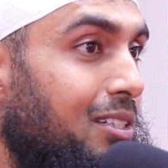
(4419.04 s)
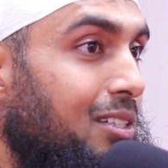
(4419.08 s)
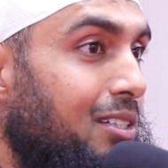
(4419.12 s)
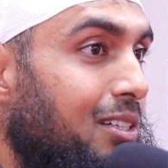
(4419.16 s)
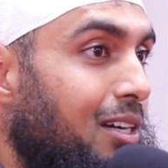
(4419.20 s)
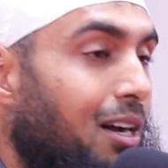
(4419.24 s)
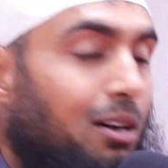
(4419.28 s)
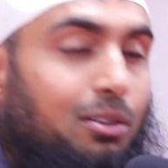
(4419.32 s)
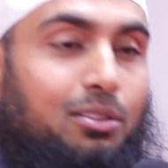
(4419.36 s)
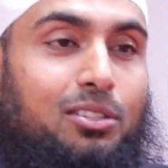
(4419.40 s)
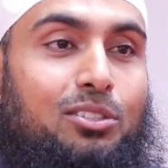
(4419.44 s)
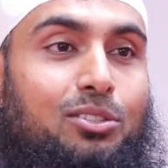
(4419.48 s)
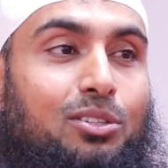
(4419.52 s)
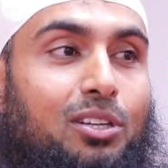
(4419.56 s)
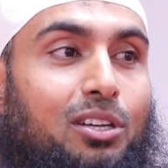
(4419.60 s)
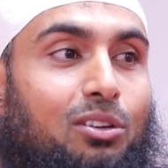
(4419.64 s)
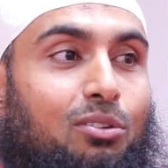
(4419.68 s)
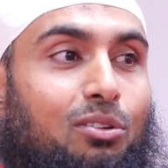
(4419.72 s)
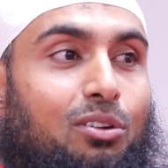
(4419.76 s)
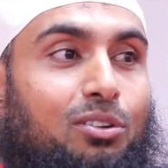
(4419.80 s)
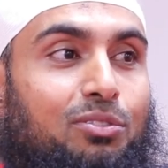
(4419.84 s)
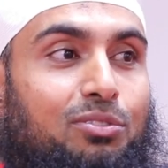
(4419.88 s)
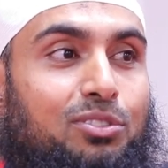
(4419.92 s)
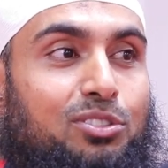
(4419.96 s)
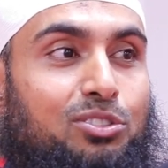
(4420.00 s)
How did you get
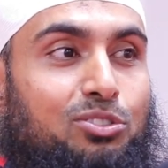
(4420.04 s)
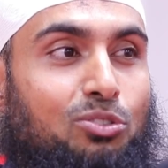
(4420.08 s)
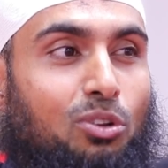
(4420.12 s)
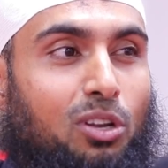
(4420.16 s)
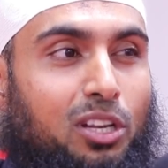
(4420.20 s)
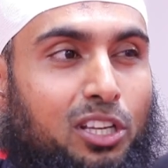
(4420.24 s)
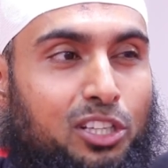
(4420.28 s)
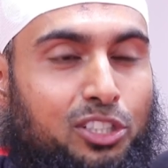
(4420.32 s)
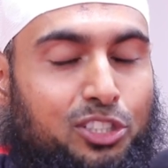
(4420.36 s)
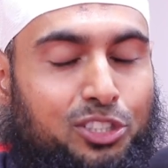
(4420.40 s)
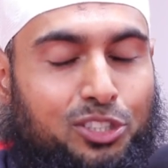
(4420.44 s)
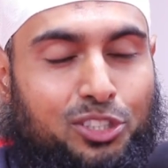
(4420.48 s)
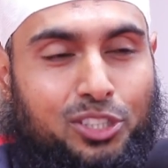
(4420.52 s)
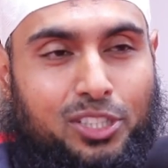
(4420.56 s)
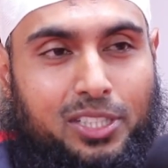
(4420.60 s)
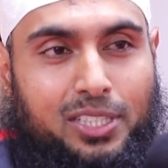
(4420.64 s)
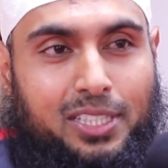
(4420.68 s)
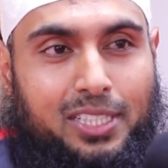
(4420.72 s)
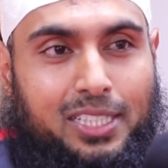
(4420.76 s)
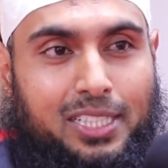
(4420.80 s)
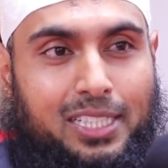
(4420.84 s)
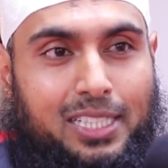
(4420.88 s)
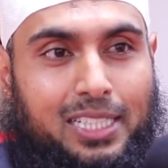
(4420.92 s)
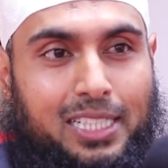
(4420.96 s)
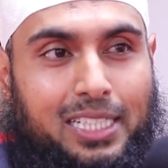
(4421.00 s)
all of this knowledge?
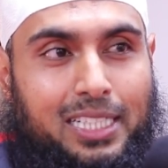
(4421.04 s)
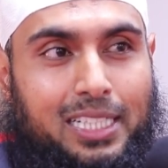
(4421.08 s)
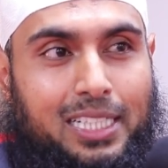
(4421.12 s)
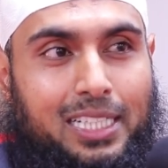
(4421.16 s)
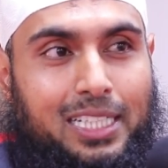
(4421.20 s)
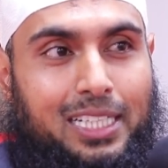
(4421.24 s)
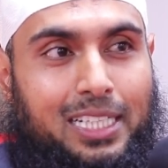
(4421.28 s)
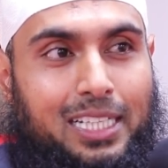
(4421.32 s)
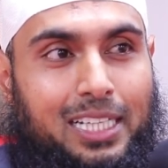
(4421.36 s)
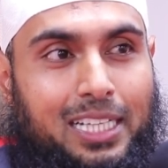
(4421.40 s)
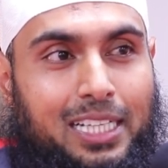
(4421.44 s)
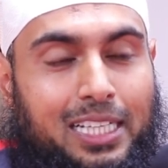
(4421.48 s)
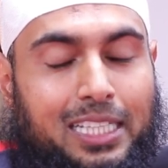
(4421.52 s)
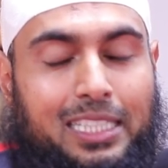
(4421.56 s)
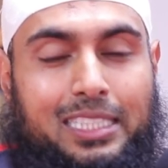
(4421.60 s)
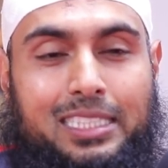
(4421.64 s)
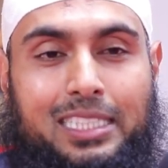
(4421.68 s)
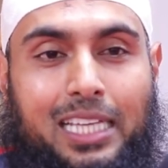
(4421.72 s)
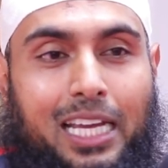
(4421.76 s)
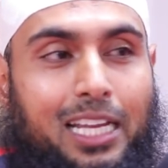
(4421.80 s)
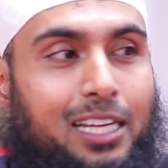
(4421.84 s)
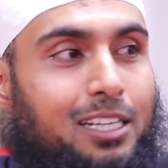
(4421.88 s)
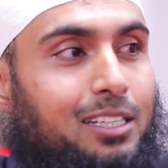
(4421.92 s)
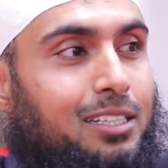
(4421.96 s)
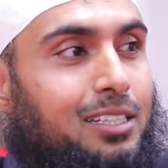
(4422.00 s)
He
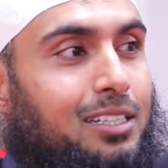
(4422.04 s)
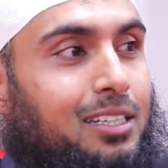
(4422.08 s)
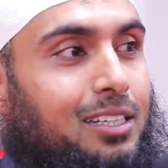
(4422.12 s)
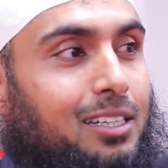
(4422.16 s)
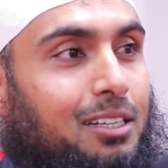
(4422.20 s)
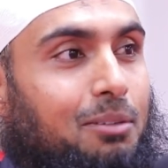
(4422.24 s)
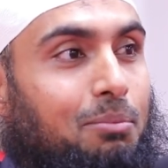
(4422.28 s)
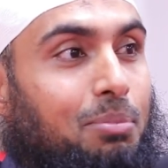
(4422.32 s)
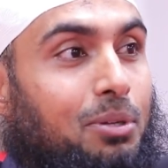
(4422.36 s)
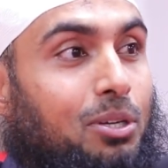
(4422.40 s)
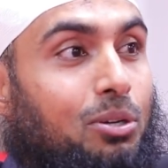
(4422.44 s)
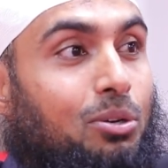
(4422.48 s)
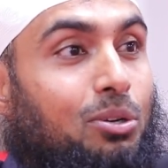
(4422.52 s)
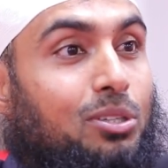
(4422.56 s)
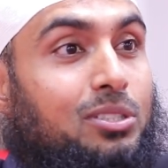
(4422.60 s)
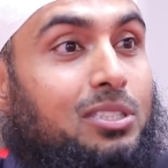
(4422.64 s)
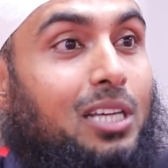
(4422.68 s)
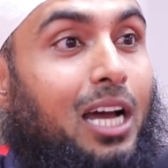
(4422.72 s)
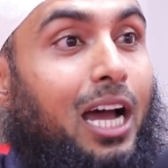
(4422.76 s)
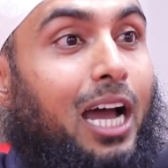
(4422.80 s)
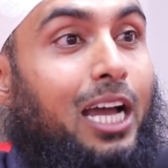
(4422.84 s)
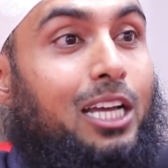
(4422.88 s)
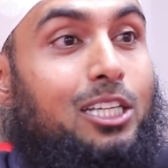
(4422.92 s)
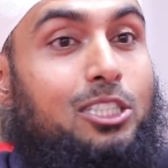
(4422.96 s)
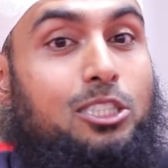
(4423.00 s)
said, because
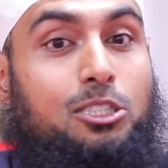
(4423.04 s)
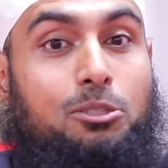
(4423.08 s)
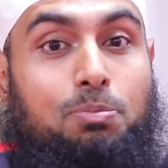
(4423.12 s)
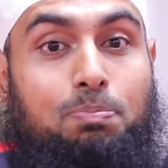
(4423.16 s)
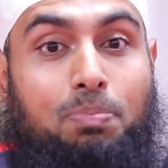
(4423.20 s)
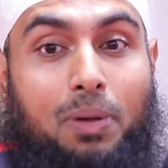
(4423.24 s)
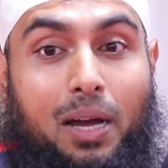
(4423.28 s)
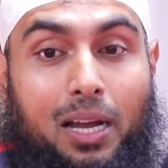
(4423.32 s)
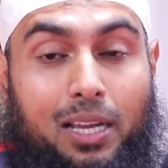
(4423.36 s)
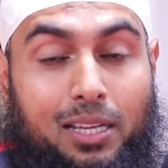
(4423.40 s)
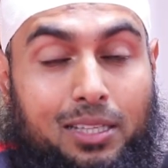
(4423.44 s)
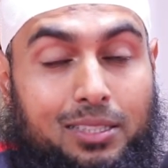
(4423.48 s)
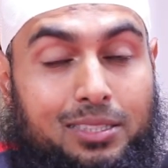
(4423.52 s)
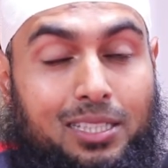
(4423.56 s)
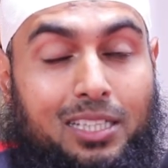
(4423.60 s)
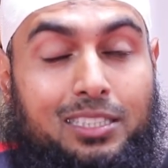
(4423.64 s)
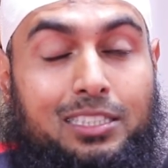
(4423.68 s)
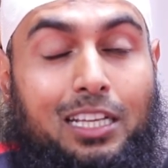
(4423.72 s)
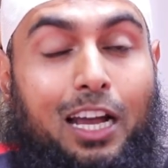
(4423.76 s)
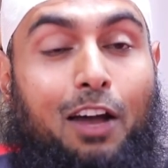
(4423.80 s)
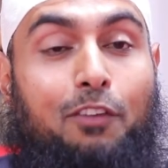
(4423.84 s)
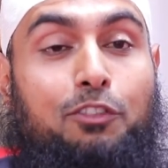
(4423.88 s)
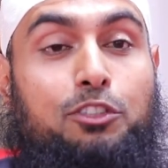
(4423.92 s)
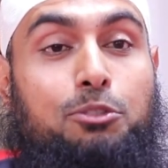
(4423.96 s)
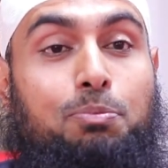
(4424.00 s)
I've
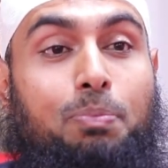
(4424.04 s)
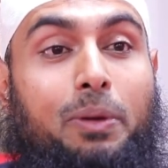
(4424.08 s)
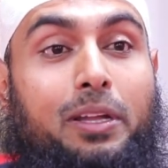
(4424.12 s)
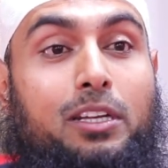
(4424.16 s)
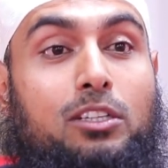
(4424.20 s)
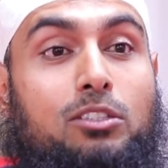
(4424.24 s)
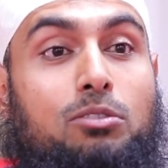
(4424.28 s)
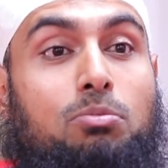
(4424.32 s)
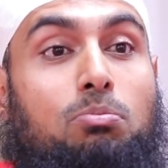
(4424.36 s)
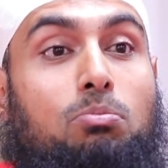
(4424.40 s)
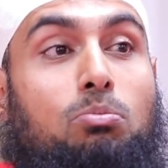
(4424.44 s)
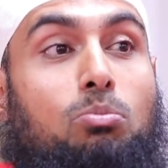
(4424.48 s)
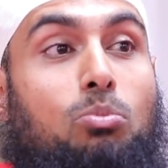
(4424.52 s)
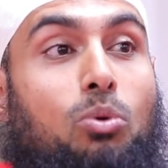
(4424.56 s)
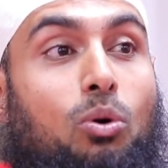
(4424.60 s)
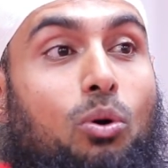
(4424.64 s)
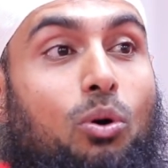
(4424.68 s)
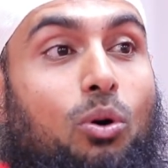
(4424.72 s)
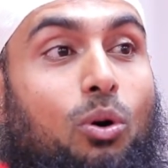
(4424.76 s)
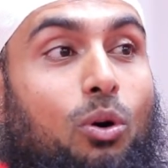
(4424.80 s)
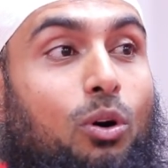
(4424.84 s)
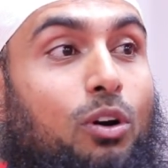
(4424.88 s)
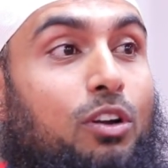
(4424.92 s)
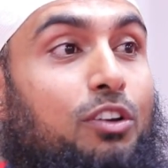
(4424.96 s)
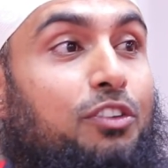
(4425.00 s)
spent
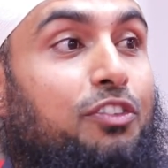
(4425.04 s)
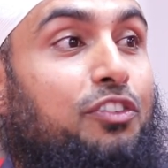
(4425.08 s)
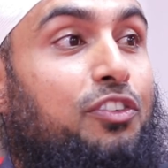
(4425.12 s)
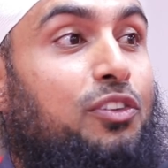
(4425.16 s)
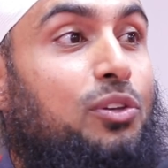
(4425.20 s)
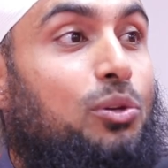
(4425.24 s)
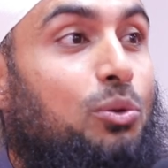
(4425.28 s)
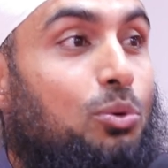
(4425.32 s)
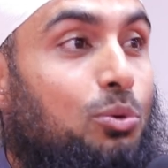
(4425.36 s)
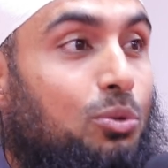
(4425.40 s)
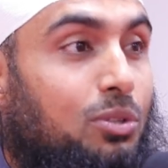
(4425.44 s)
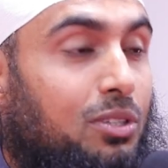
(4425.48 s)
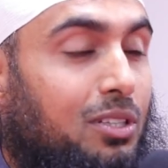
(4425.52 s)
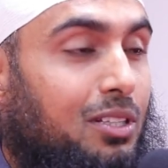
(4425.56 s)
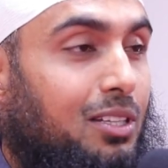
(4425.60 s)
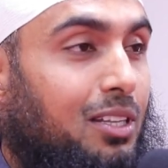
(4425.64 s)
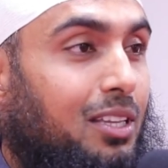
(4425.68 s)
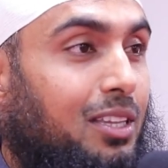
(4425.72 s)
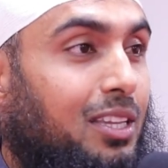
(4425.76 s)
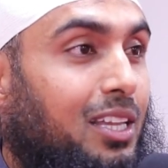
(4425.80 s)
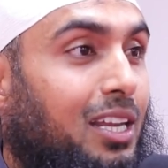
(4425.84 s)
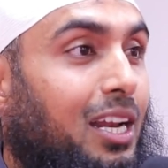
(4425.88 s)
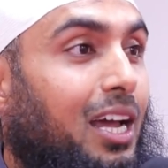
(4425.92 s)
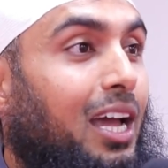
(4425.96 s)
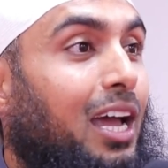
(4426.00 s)
more on fuel
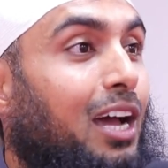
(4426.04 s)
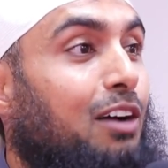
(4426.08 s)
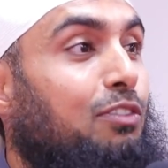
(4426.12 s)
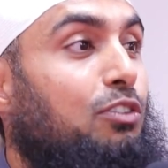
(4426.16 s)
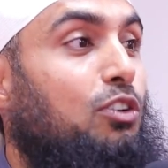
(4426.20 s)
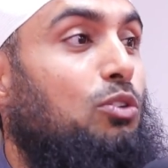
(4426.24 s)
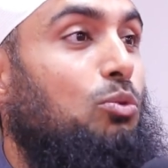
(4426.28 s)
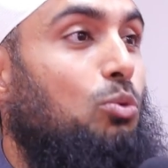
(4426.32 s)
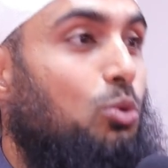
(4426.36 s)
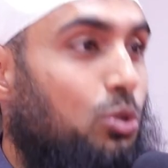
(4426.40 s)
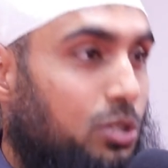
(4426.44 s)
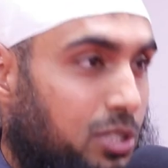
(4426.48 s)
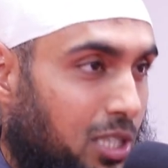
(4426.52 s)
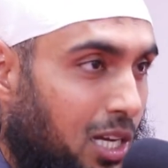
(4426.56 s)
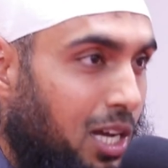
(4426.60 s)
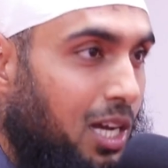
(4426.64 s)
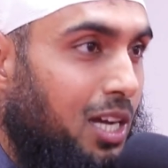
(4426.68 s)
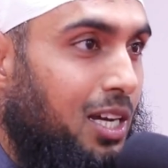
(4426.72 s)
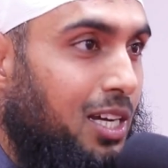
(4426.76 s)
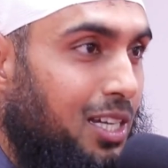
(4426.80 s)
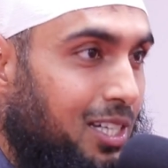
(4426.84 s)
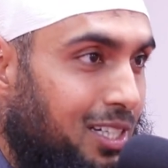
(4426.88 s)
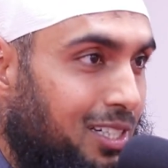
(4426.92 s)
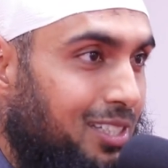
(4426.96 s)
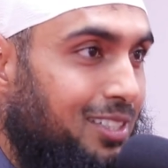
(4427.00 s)
than I have on water.
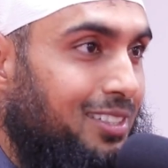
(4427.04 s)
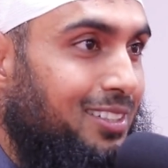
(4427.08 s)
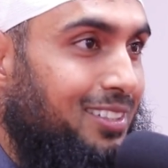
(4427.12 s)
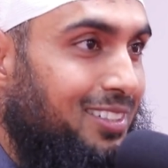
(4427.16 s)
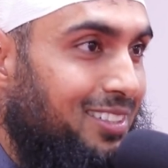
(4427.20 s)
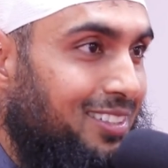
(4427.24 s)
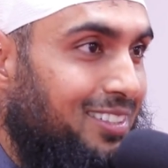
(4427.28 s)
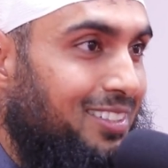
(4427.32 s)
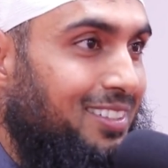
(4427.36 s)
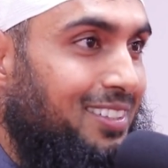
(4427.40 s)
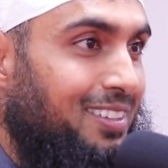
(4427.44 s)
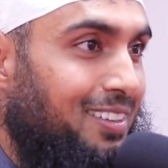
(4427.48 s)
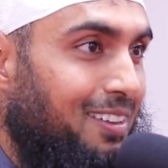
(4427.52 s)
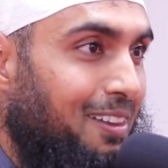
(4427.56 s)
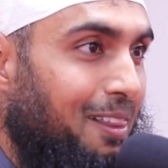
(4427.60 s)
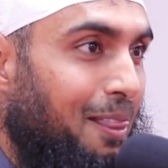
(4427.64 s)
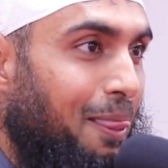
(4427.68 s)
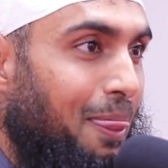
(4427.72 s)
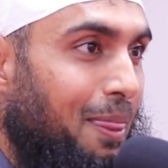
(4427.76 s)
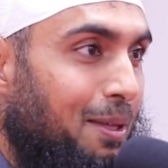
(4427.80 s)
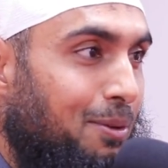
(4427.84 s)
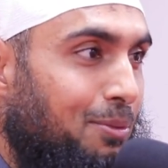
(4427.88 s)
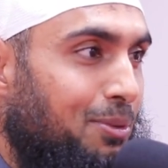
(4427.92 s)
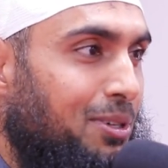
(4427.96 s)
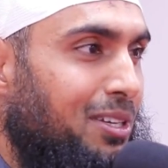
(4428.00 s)

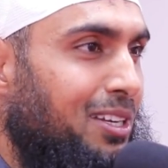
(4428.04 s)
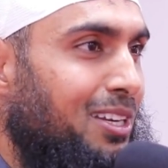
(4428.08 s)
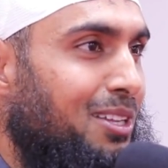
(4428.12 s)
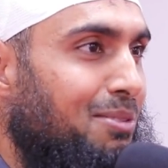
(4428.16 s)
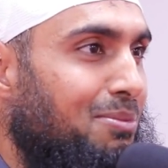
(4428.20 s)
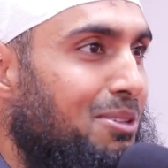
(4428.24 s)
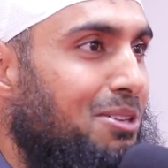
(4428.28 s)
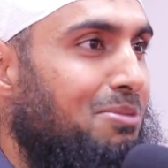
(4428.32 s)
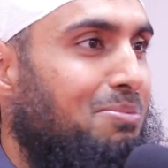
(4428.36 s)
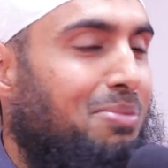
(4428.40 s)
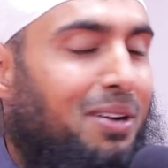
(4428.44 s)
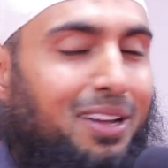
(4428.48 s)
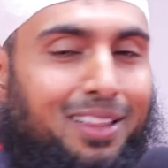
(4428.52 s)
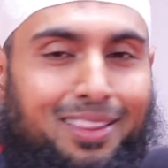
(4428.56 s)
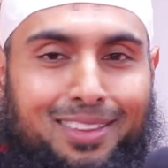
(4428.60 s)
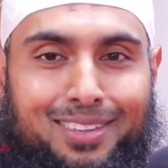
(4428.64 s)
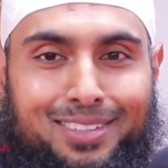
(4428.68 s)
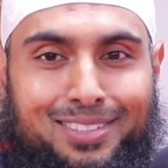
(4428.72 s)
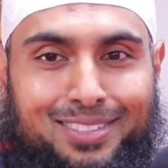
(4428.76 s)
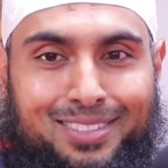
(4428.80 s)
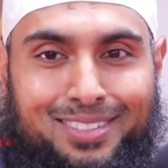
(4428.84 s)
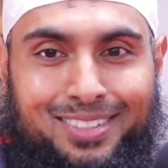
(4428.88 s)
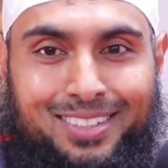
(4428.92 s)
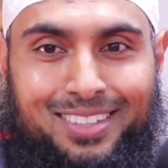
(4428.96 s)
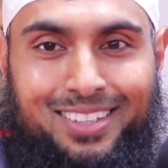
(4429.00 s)
What did he mean by
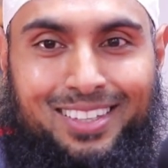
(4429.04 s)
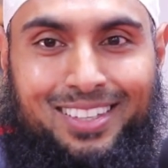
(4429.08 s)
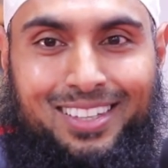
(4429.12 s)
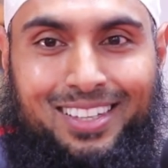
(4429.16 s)
this?